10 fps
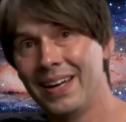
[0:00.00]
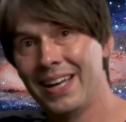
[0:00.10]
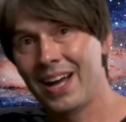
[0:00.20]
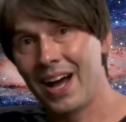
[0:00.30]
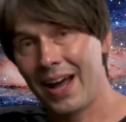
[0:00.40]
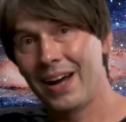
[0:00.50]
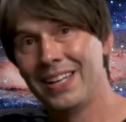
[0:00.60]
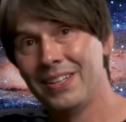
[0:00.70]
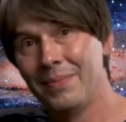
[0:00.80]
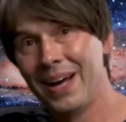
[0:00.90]
It
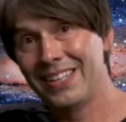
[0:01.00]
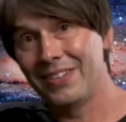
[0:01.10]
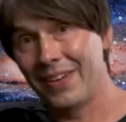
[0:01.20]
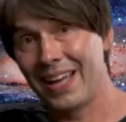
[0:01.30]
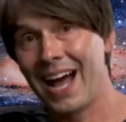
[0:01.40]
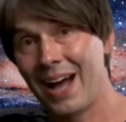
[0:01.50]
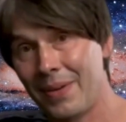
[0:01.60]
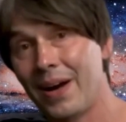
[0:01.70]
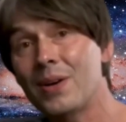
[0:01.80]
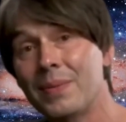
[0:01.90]
highlights a massive gap
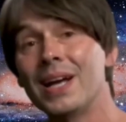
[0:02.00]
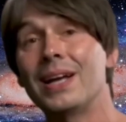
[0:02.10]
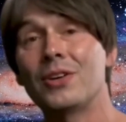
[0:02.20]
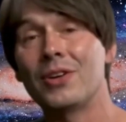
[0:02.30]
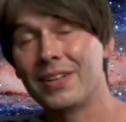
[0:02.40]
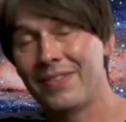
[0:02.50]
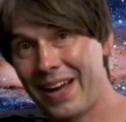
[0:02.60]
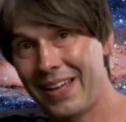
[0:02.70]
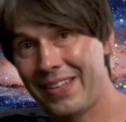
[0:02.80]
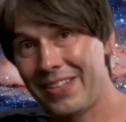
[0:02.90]
in our planetary
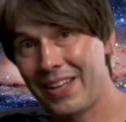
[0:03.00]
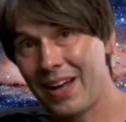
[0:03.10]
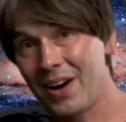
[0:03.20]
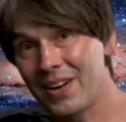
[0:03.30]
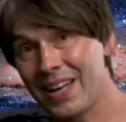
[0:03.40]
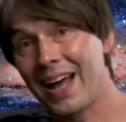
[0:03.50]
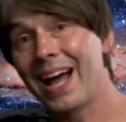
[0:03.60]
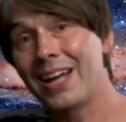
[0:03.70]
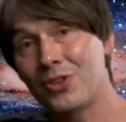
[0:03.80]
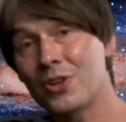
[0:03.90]
defence and our
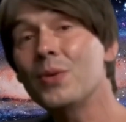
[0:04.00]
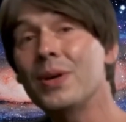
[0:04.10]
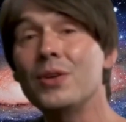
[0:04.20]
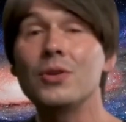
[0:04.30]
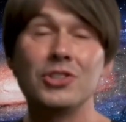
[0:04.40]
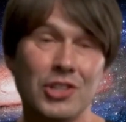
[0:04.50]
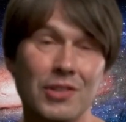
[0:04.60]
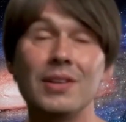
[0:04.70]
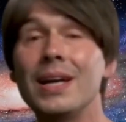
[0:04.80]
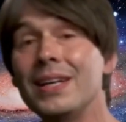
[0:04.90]
astronomical
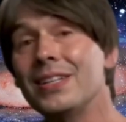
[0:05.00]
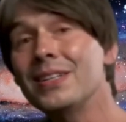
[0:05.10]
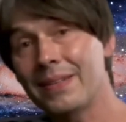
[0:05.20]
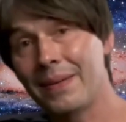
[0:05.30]
surveys.